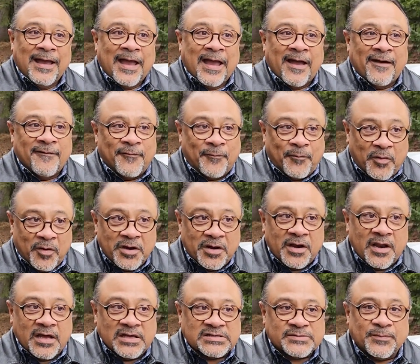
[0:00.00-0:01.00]
have put
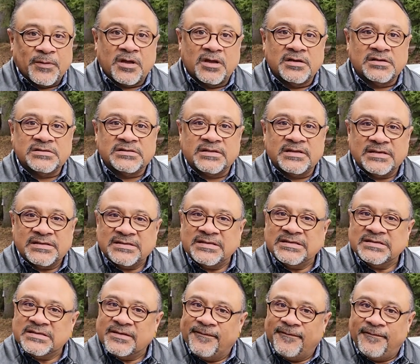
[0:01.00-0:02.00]
in us, because this
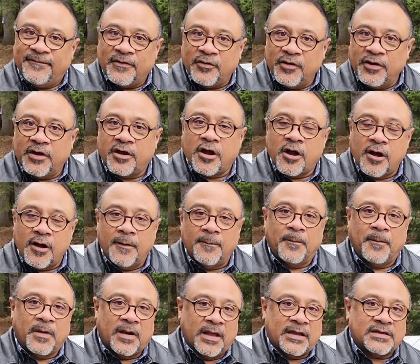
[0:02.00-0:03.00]
is a very
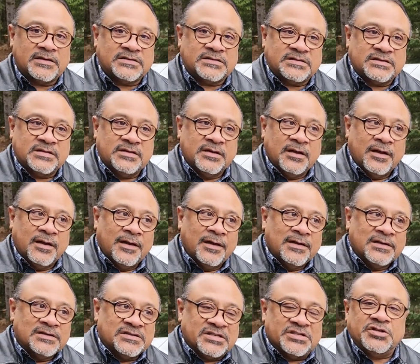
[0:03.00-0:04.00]
complex
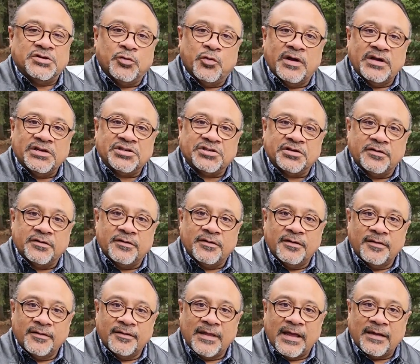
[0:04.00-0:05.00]
situation
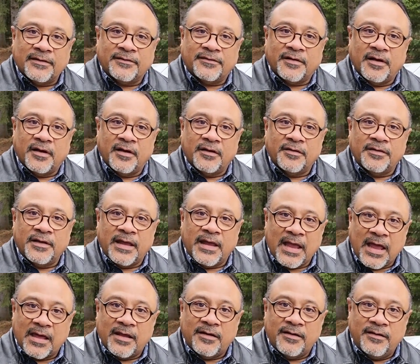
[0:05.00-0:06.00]
that they
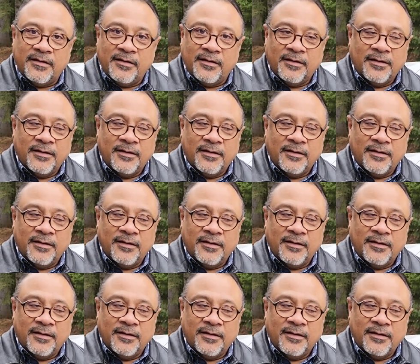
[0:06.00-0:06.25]
had